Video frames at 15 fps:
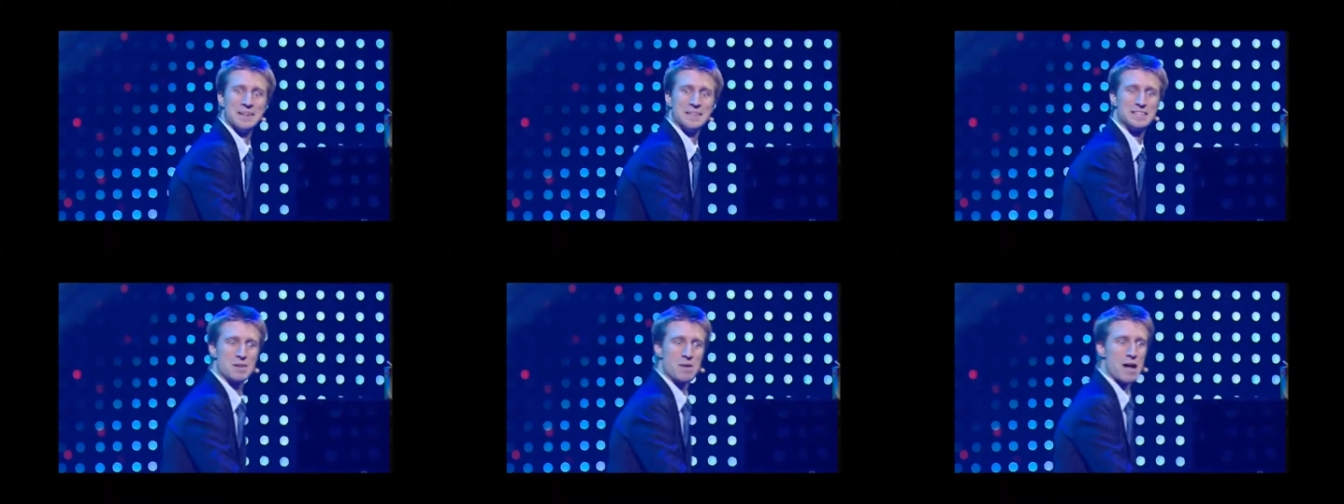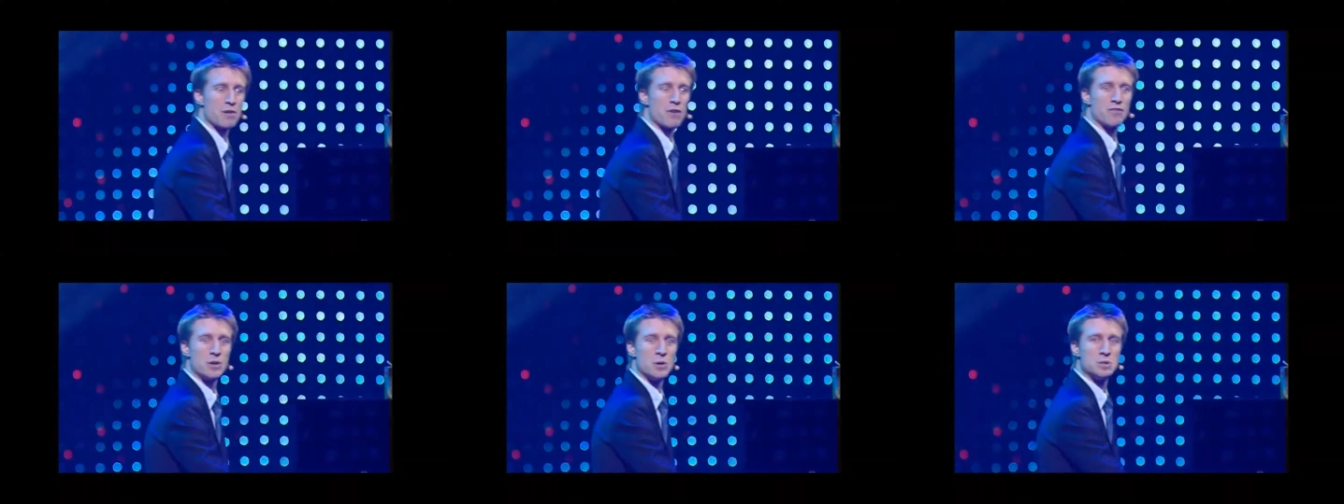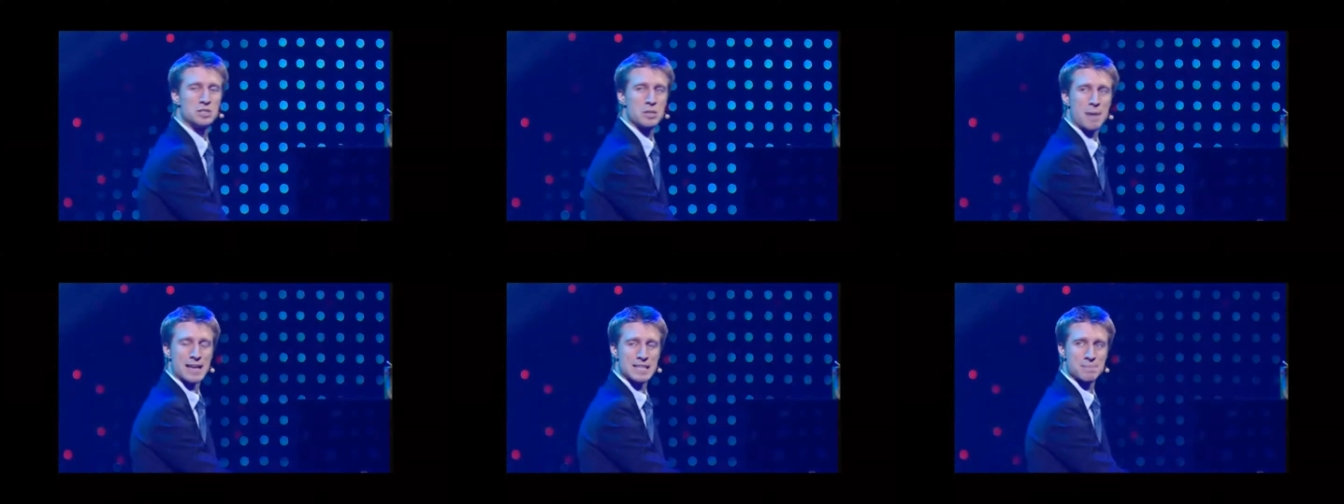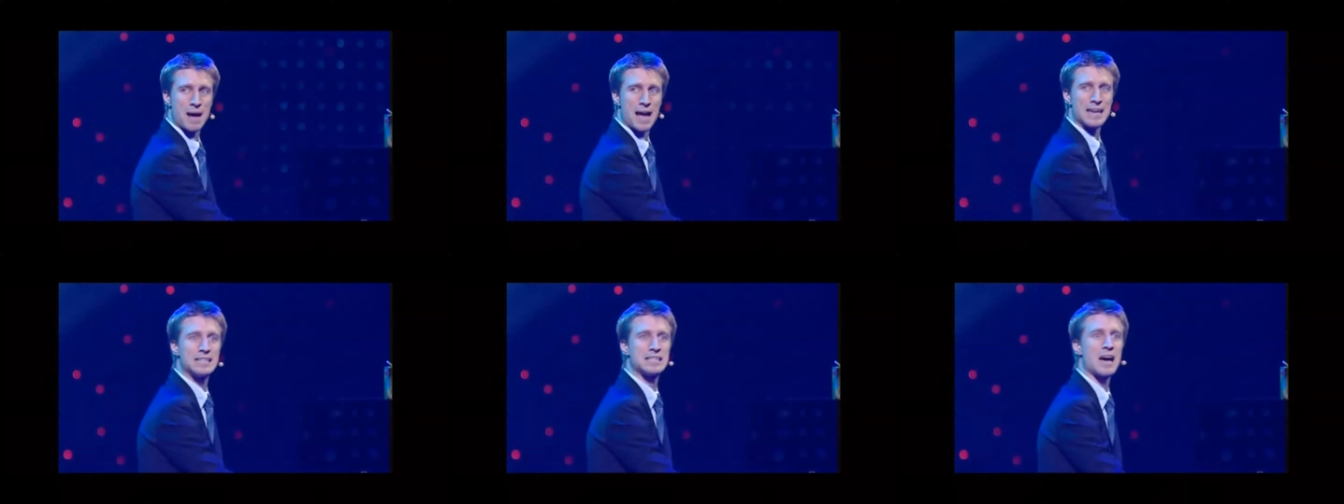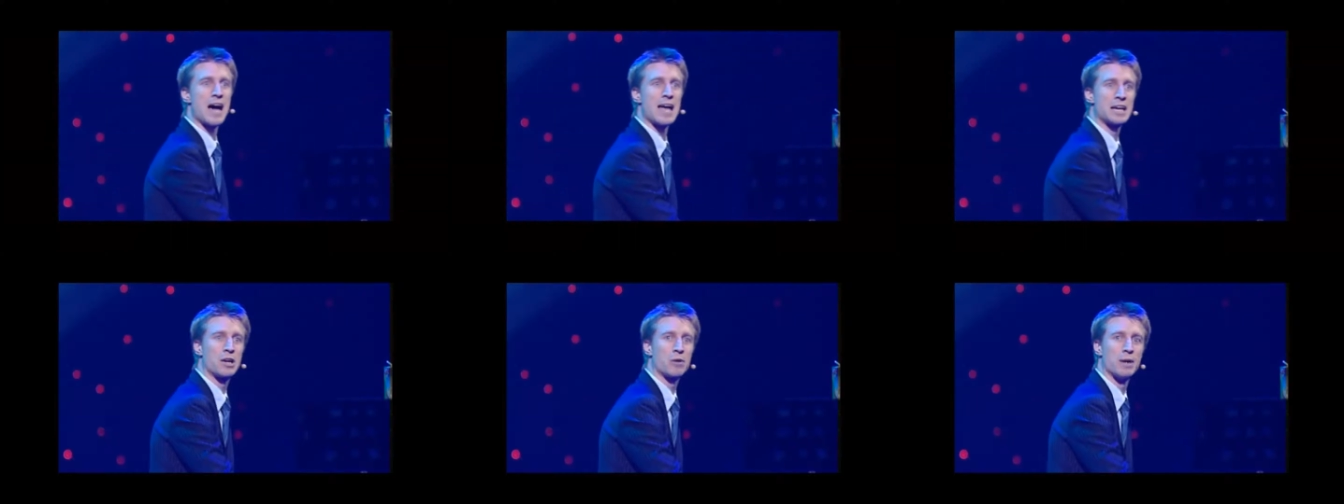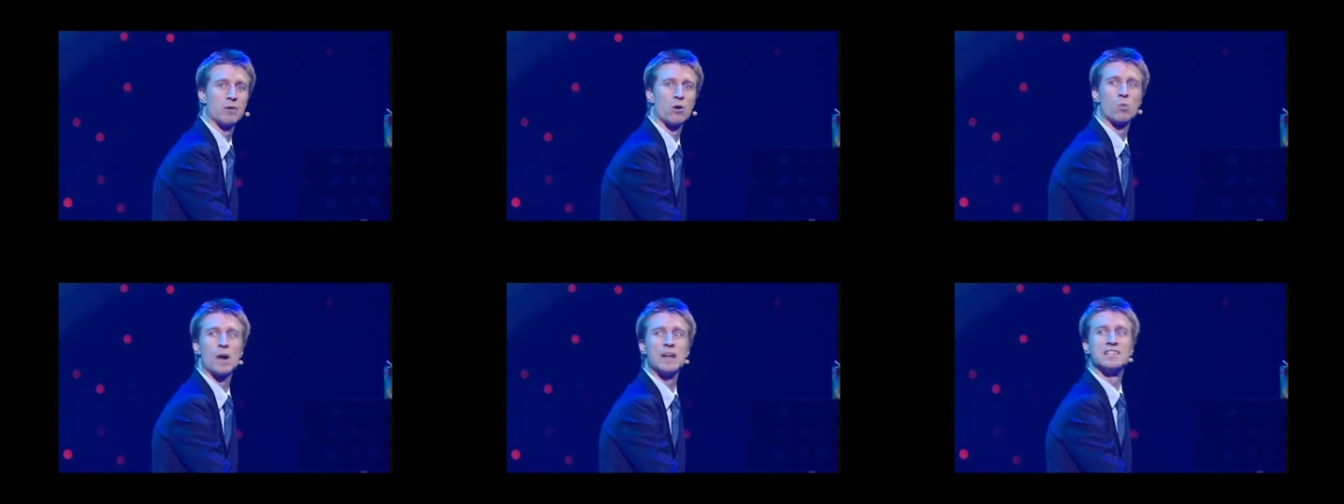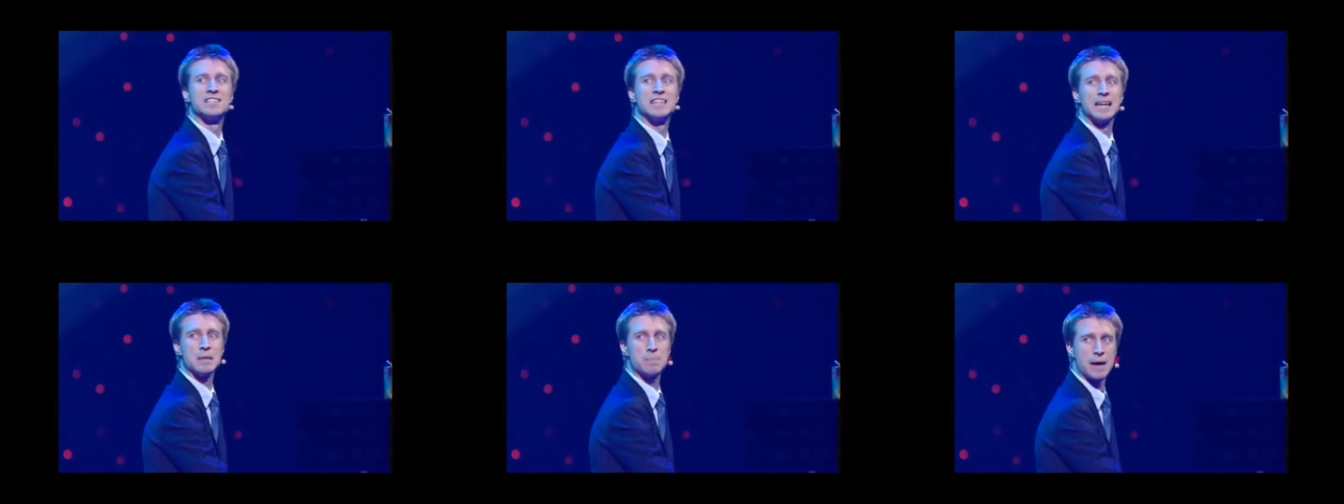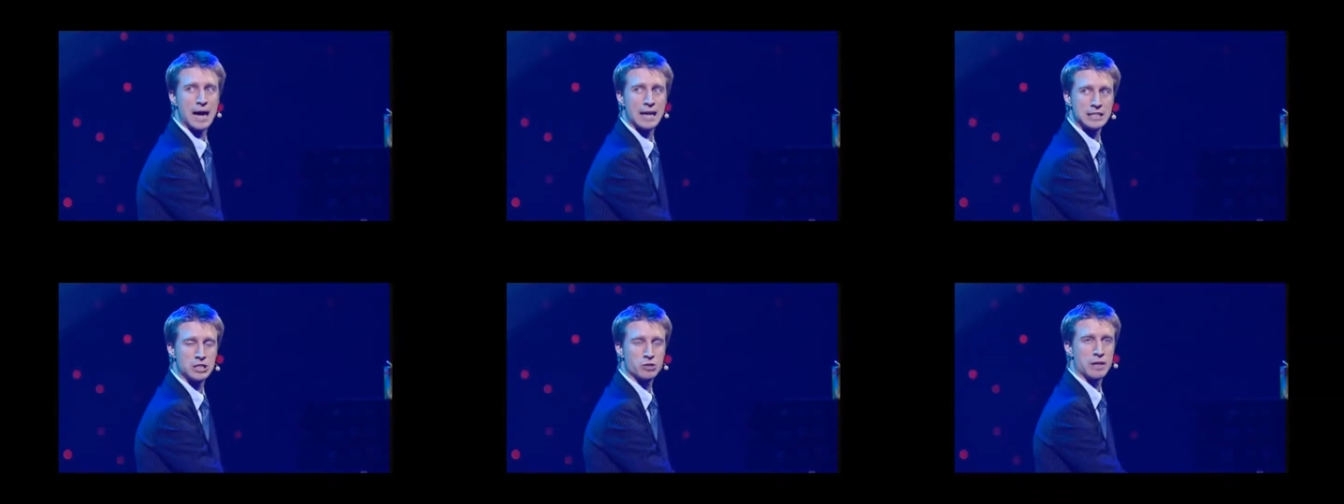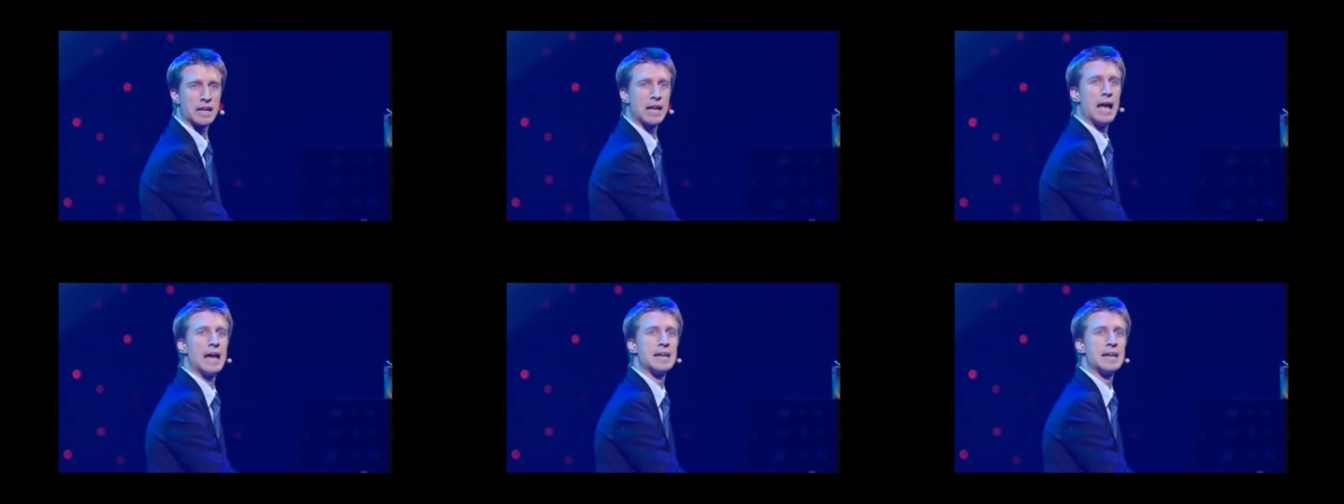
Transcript: So I refuse to base my entire career on one silly party trick,